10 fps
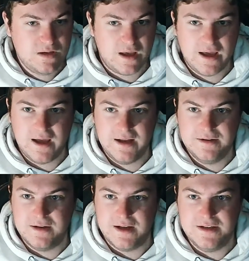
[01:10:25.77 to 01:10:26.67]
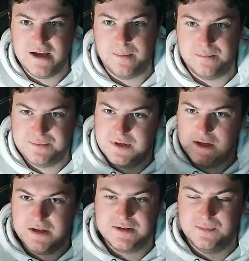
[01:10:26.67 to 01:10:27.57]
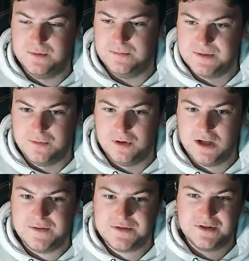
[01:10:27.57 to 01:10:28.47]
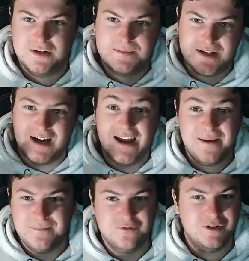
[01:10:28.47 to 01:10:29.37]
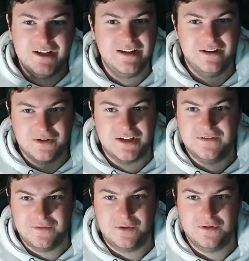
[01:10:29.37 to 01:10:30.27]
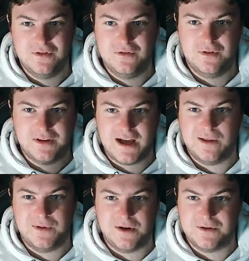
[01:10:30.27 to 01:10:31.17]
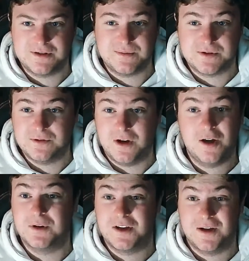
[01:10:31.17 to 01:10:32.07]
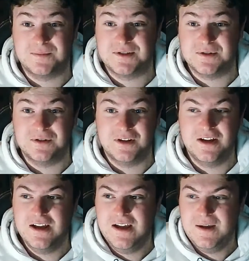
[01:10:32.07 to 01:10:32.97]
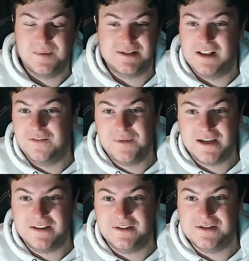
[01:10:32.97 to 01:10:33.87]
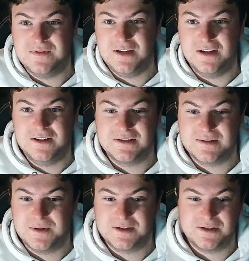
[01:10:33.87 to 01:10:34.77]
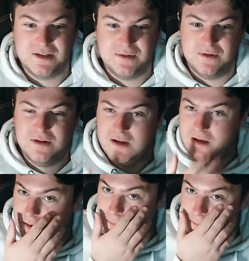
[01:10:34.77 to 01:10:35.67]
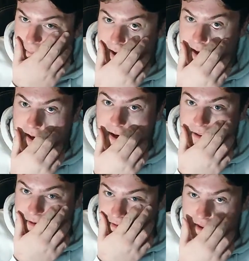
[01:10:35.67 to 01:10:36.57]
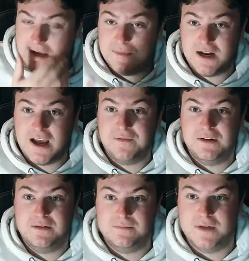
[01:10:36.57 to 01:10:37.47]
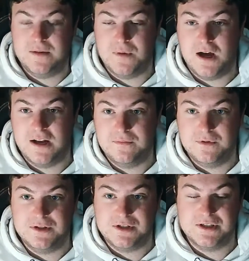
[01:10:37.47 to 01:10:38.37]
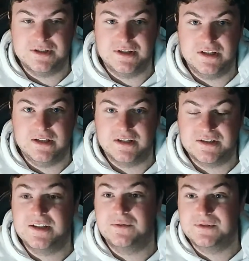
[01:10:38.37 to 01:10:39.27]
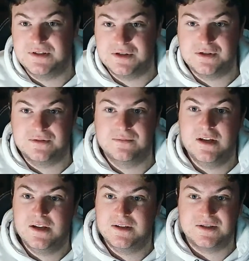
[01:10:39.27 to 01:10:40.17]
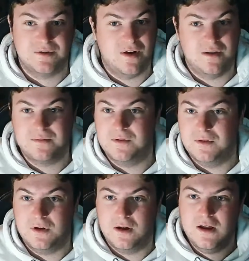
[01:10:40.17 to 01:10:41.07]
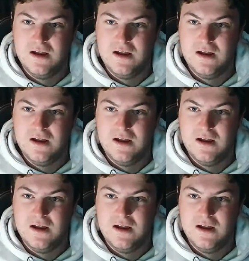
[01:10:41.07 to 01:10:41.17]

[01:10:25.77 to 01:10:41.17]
And yeah, some more live streams. I am really looking forward to doing the Halloween horror special. I hope it comes sooner because I love making those videos, especially with my the theme that I have in mind, which is the sequels edition. So going through a lot.